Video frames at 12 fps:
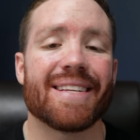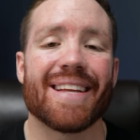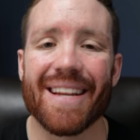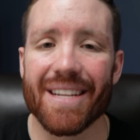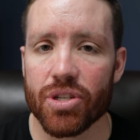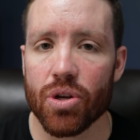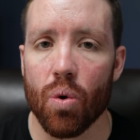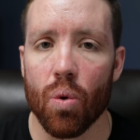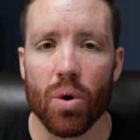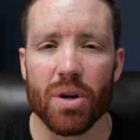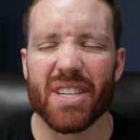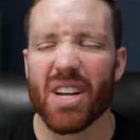tennis
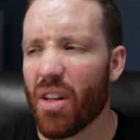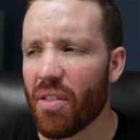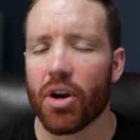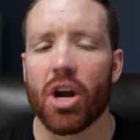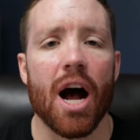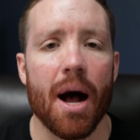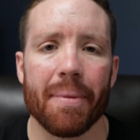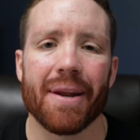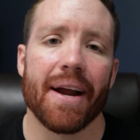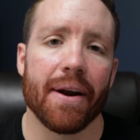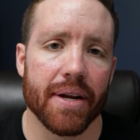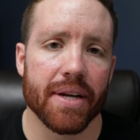courts, and other common
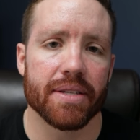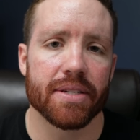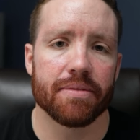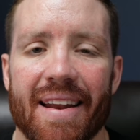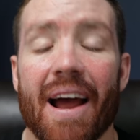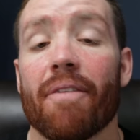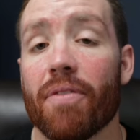areas. Now